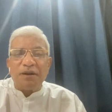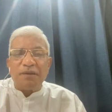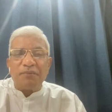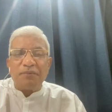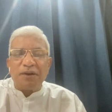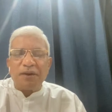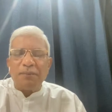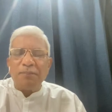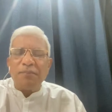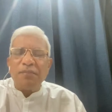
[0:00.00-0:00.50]
of
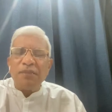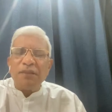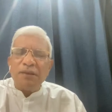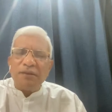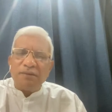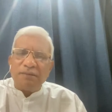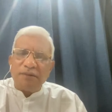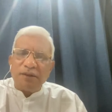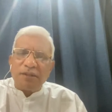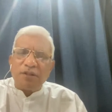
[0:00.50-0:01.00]
time
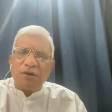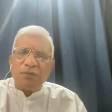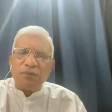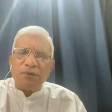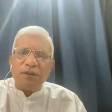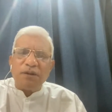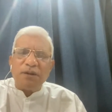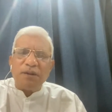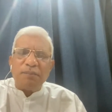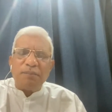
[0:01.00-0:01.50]
without
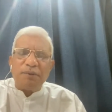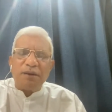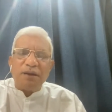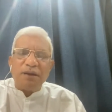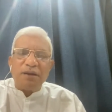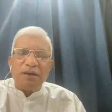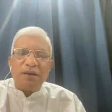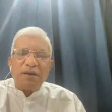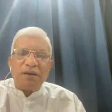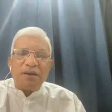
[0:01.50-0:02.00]
any
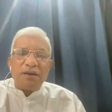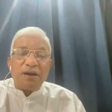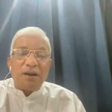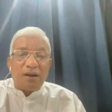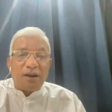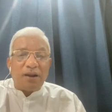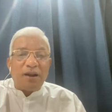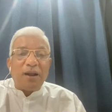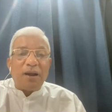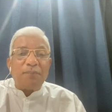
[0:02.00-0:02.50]
break
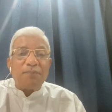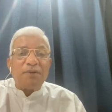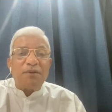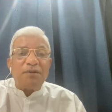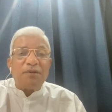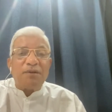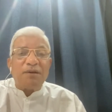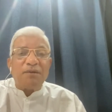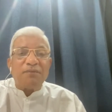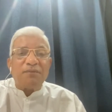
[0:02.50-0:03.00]
and adapt
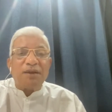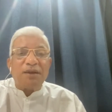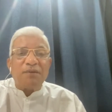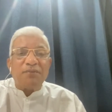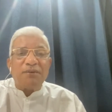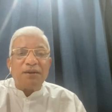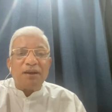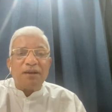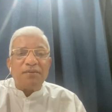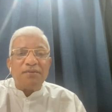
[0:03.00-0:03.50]
in your way
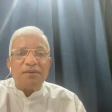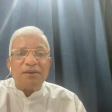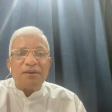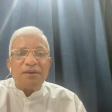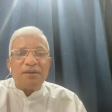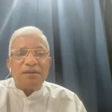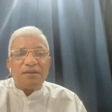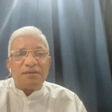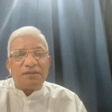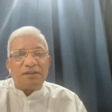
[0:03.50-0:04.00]
of life.
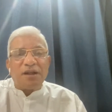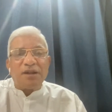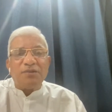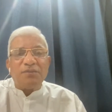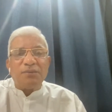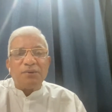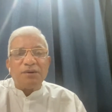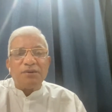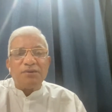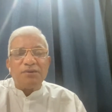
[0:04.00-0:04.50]

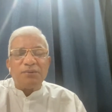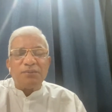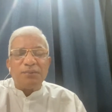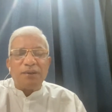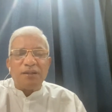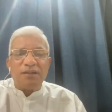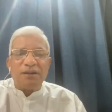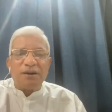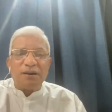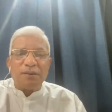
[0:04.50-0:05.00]
That's what is the
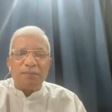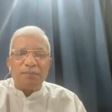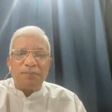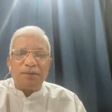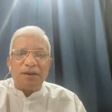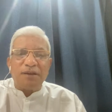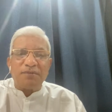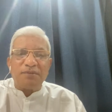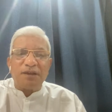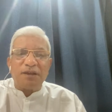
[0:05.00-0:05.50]
way that
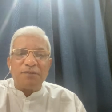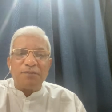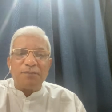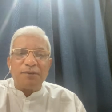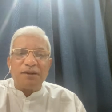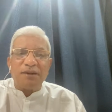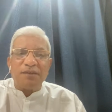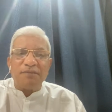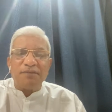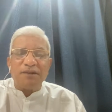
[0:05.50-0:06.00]
Abhyas has
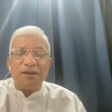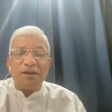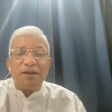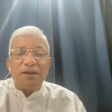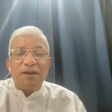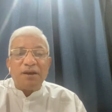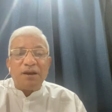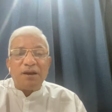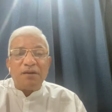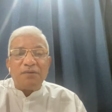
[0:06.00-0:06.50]
been given.
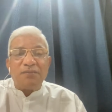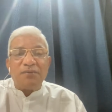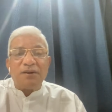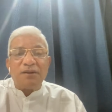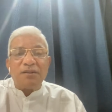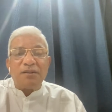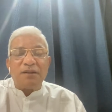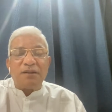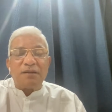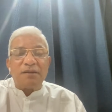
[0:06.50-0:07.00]
And
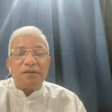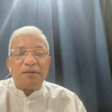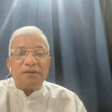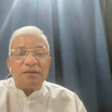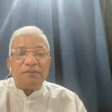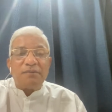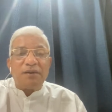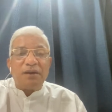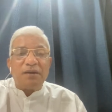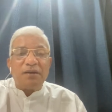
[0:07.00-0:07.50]
further,
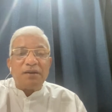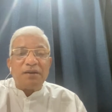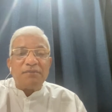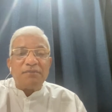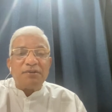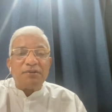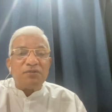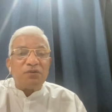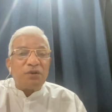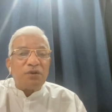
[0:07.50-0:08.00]
we have
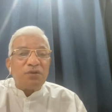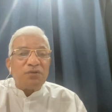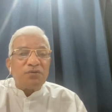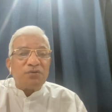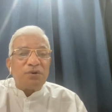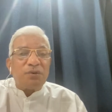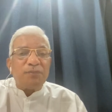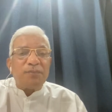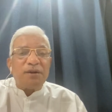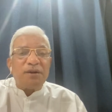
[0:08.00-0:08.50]
given
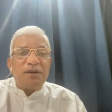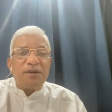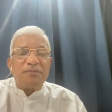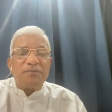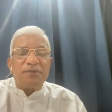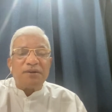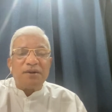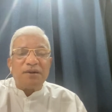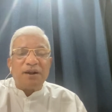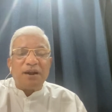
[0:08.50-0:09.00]
so many
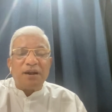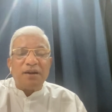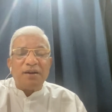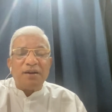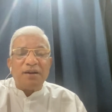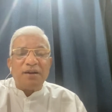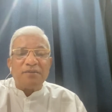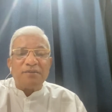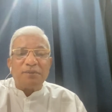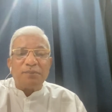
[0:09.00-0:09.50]
different
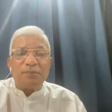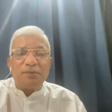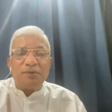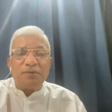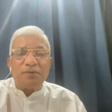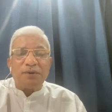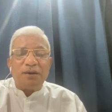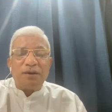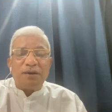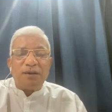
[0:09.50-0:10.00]
ideas
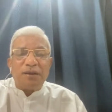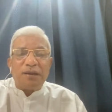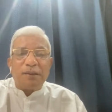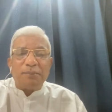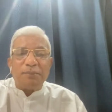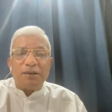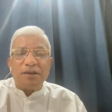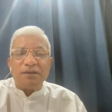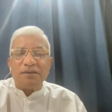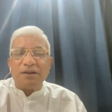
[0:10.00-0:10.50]
about
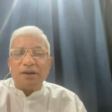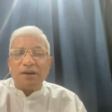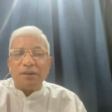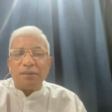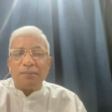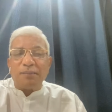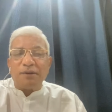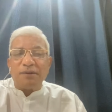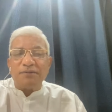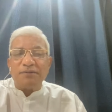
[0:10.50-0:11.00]
yamas and
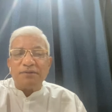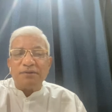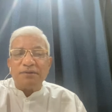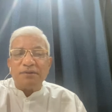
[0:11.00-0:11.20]
niyamas.